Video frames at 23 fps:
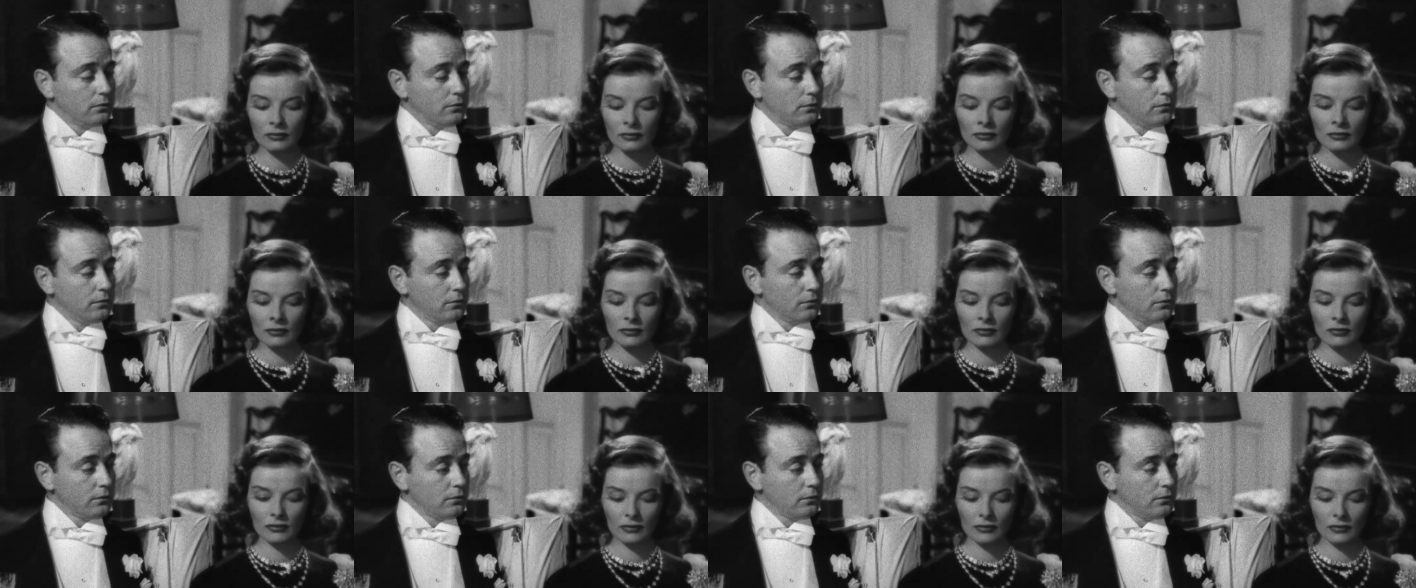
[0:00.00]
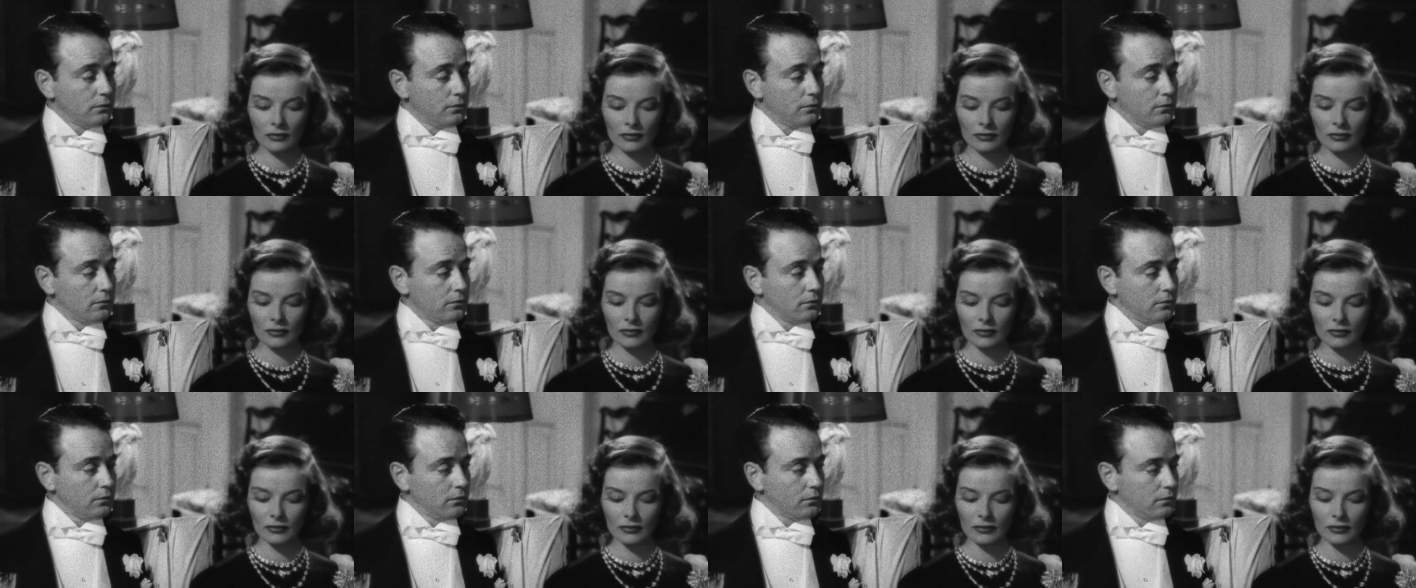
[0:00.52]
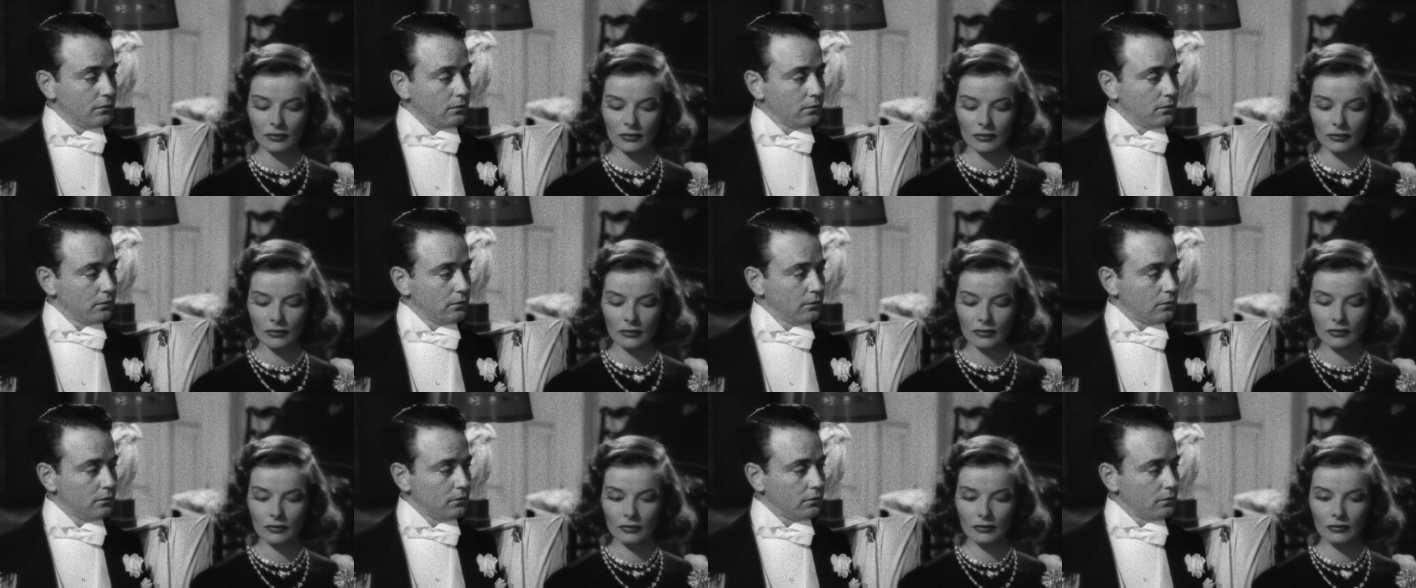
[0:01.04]

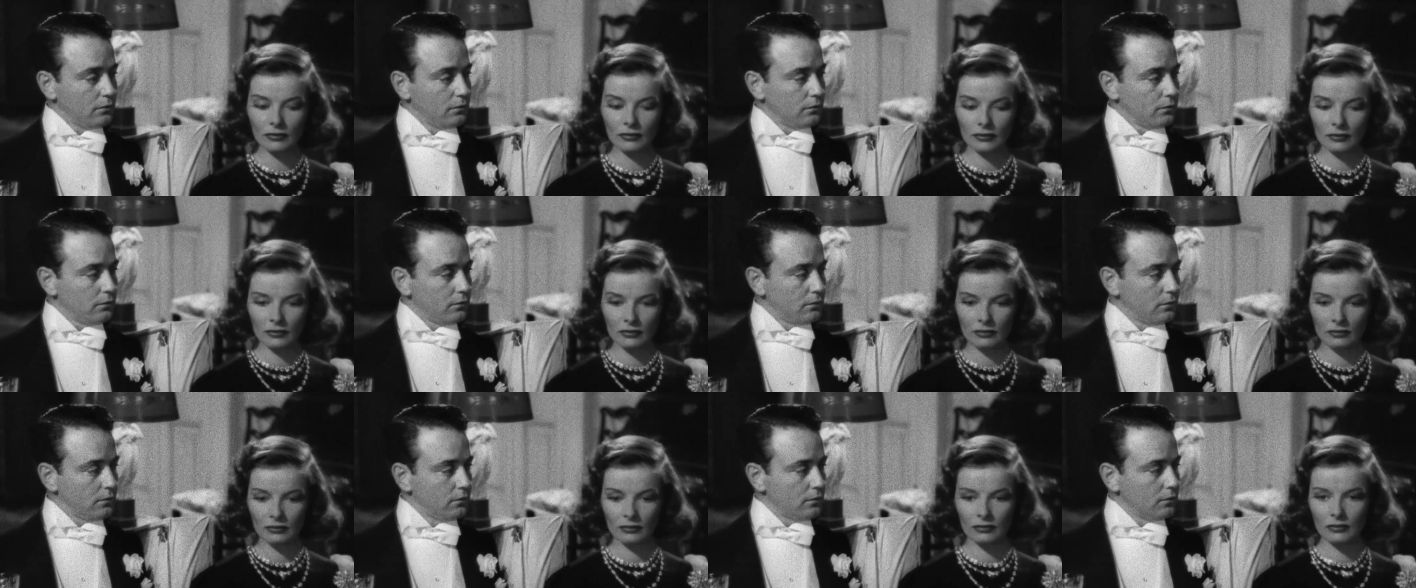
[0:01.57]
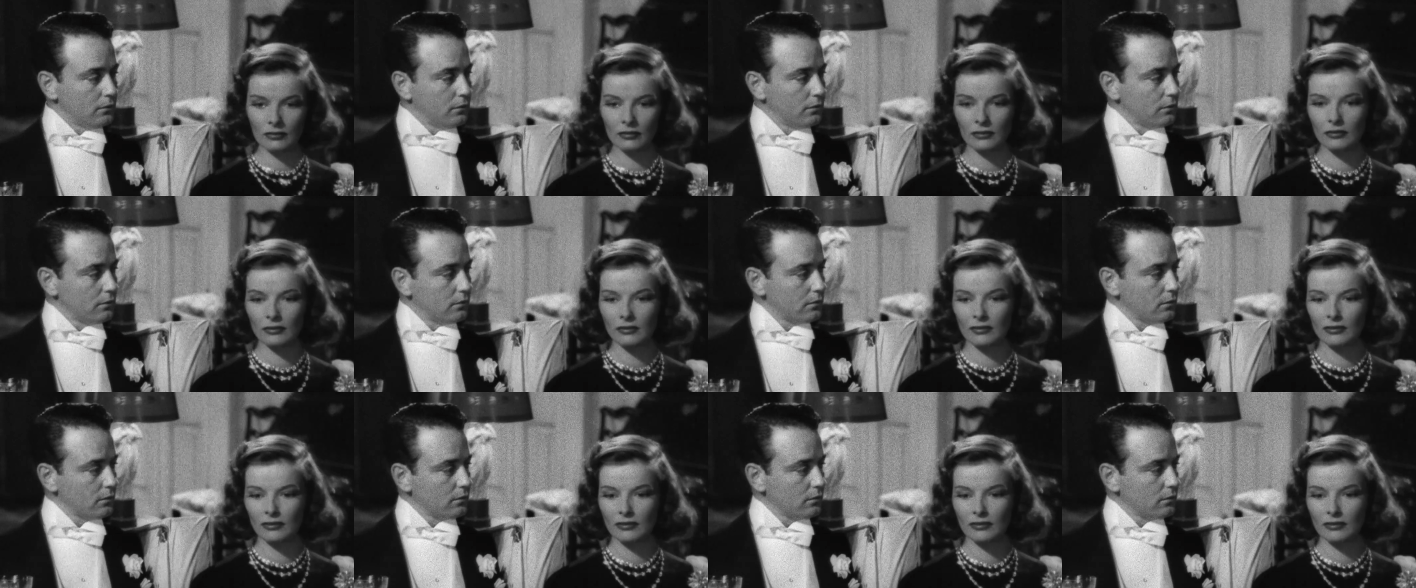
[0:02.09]
[no speech]